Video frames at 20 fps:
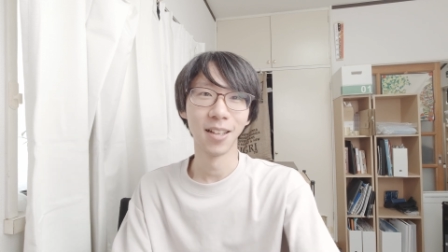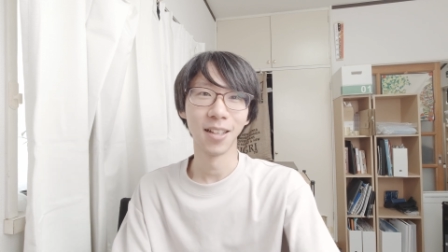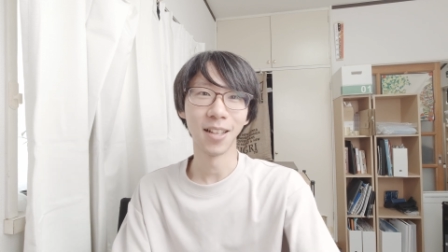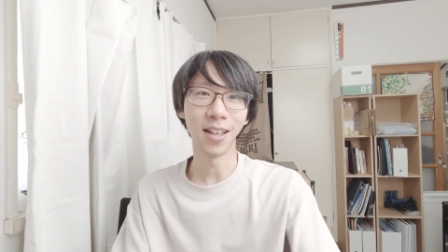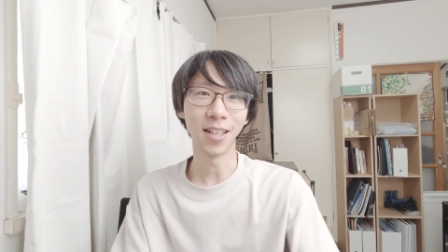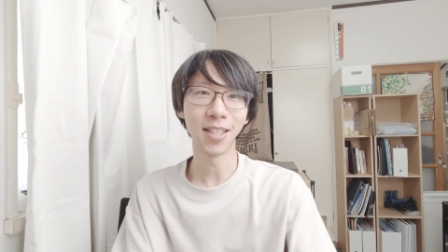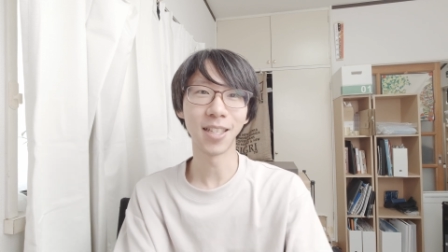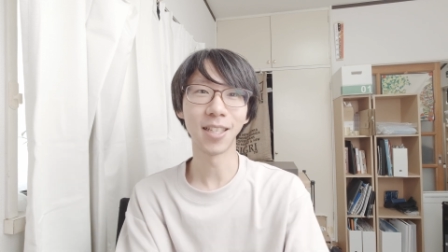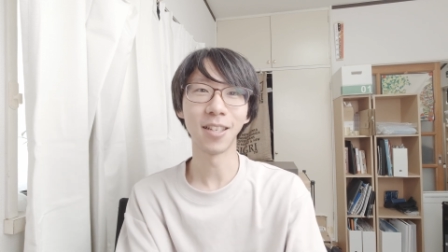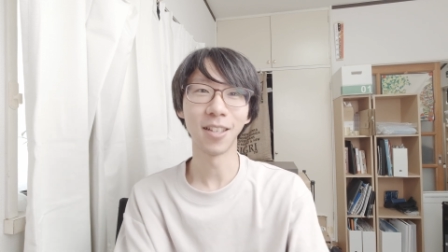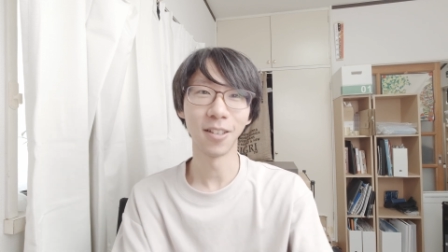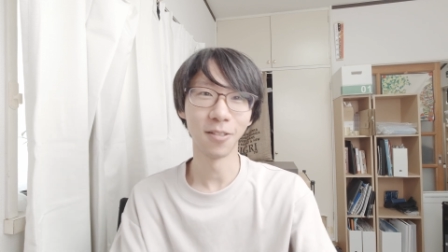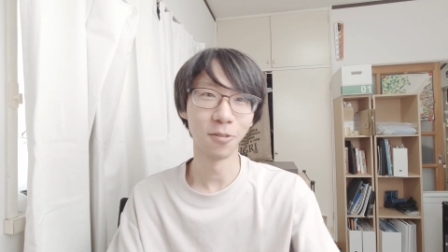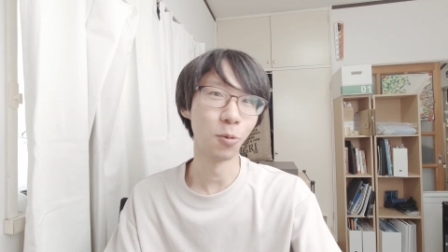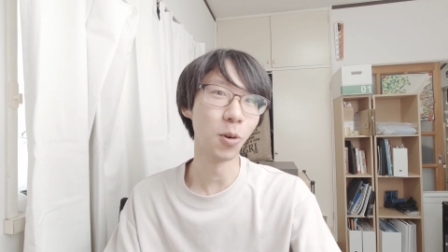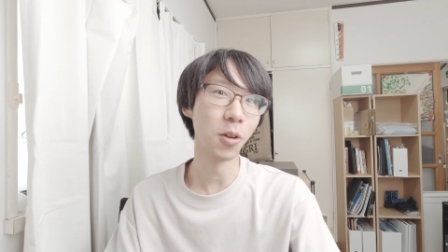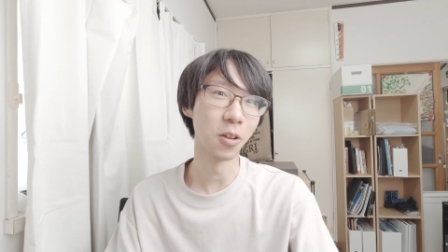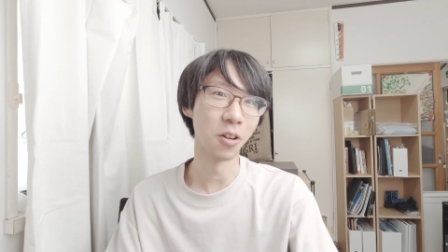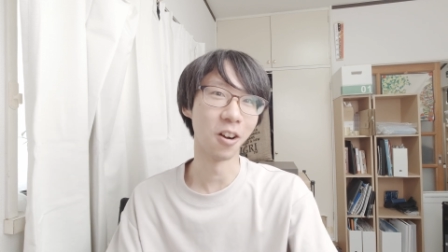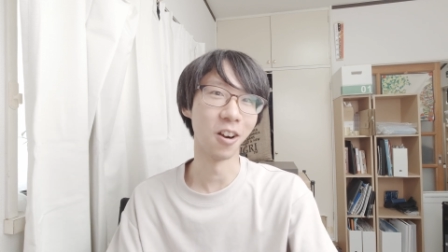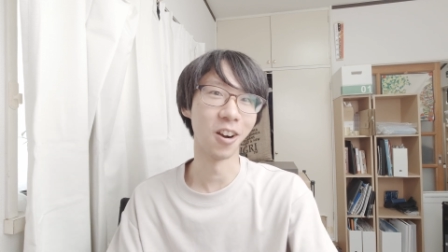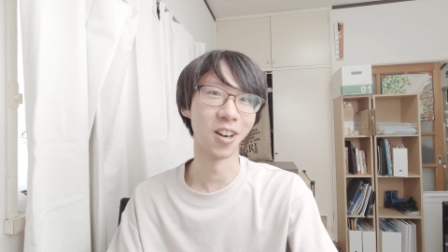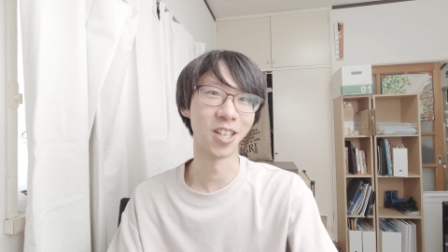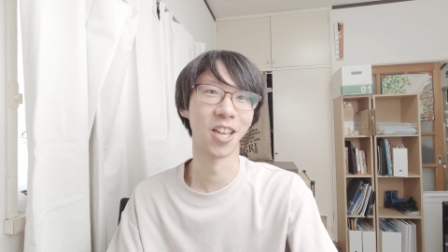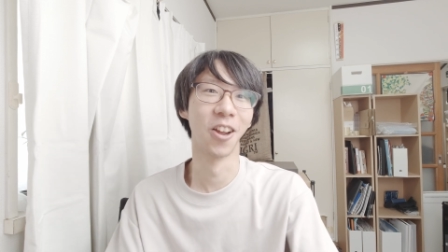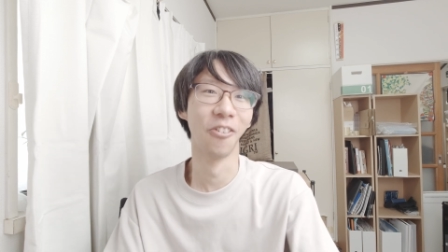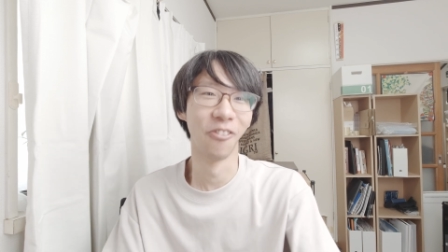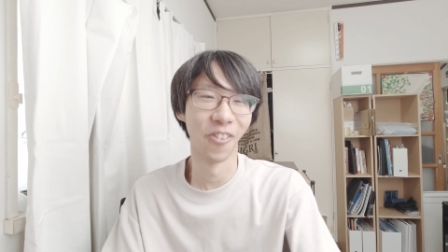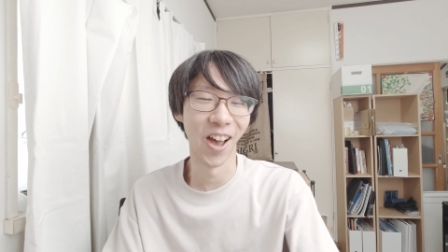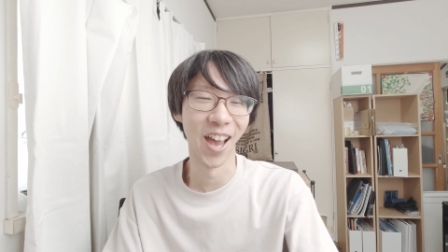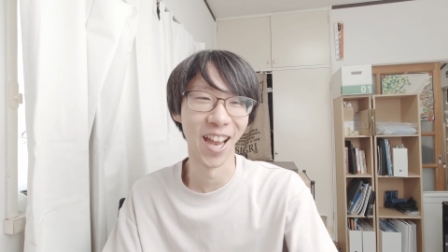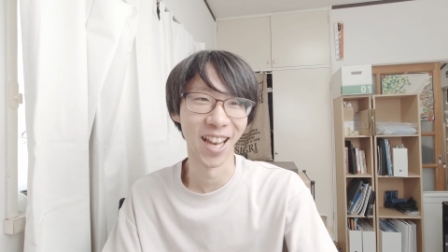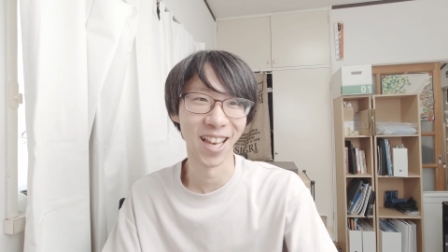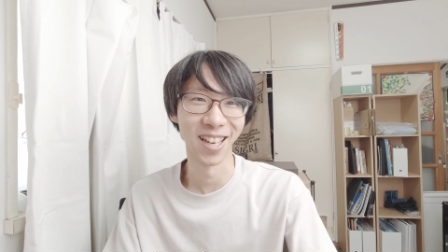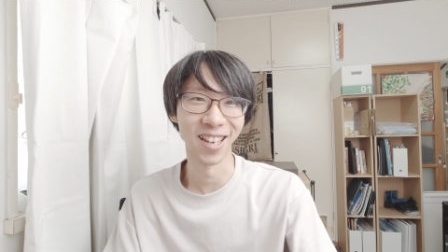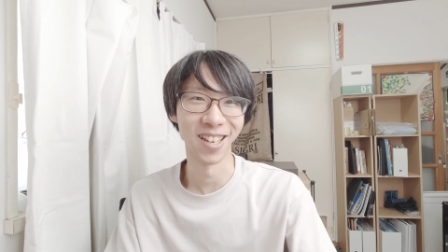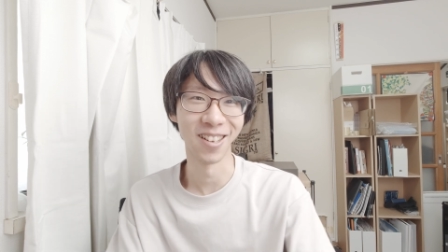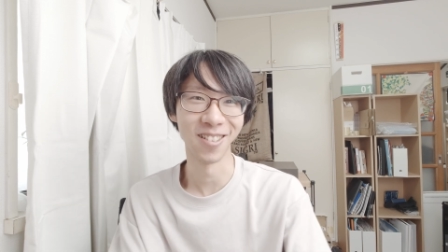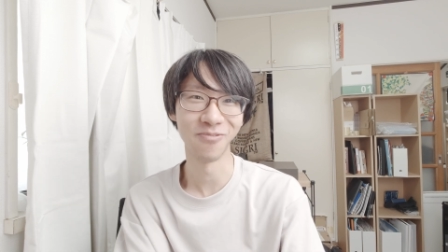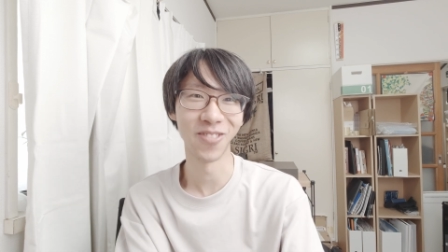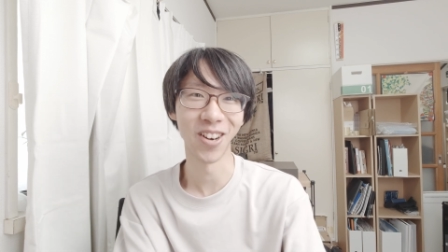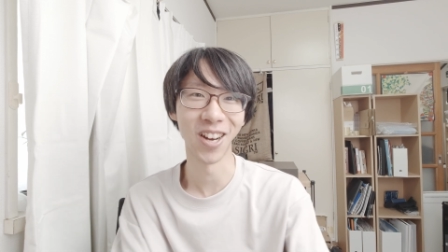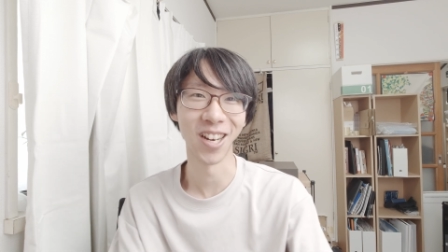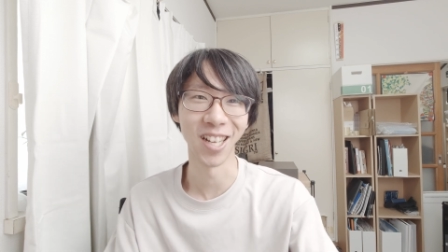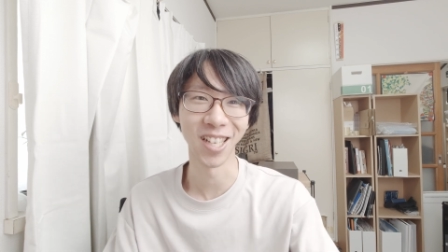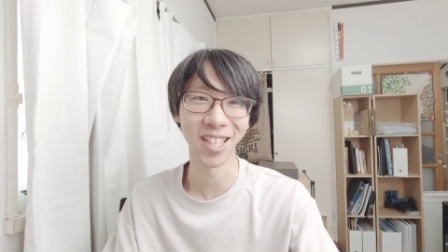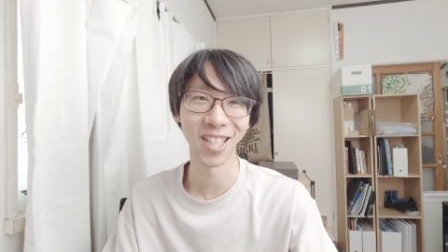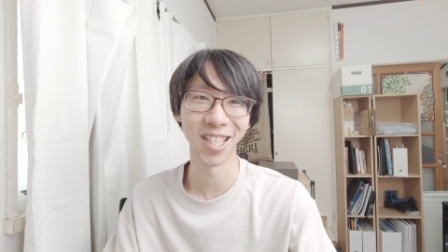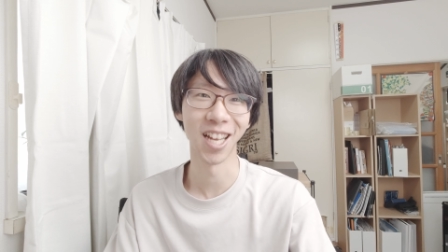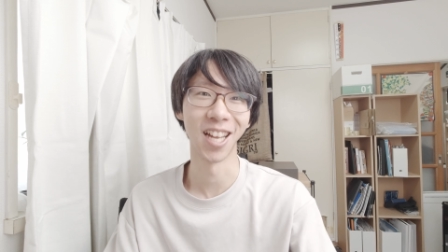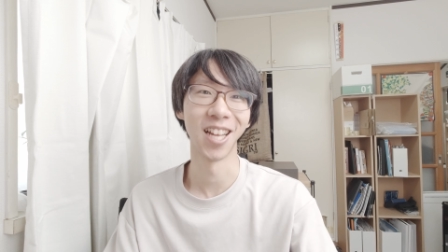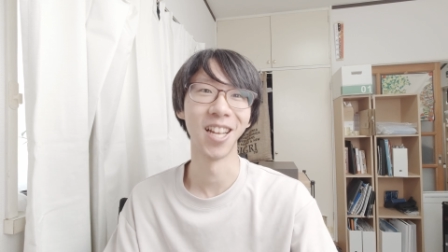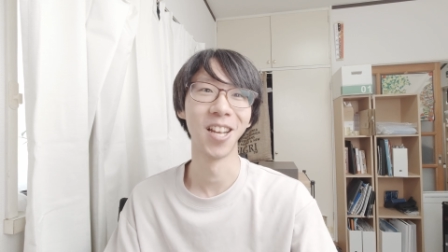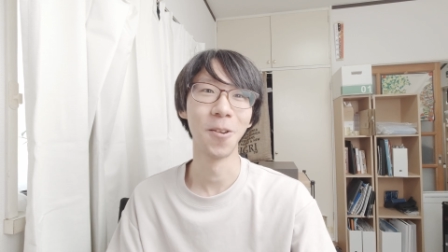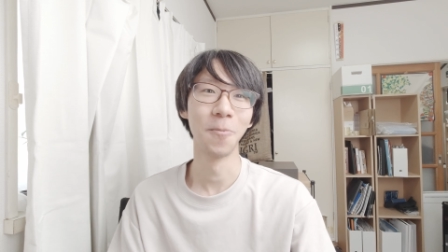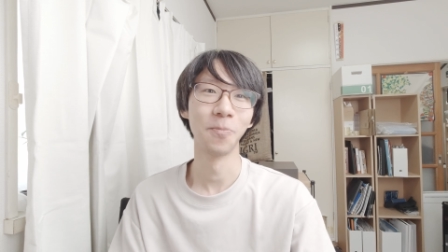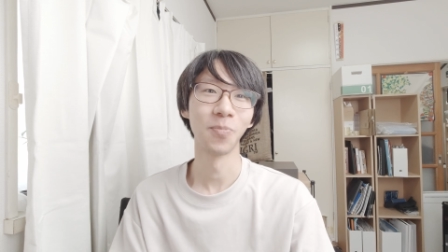that's really hard to find, you know, products that